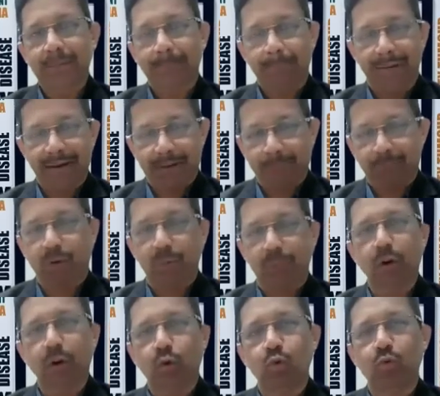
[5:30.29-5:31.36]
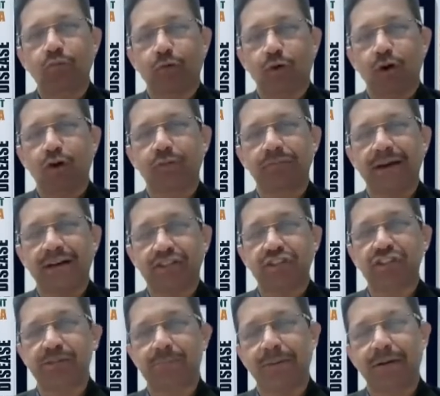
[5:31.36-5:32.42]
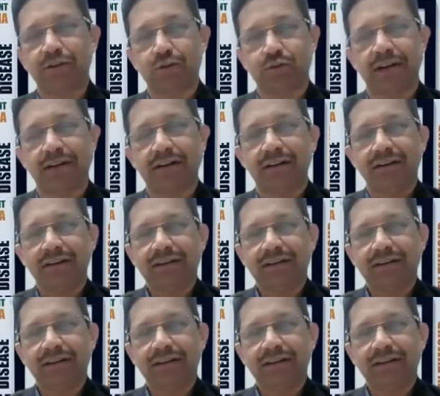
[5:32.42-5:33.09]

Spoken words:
make a proper room for adjustment so that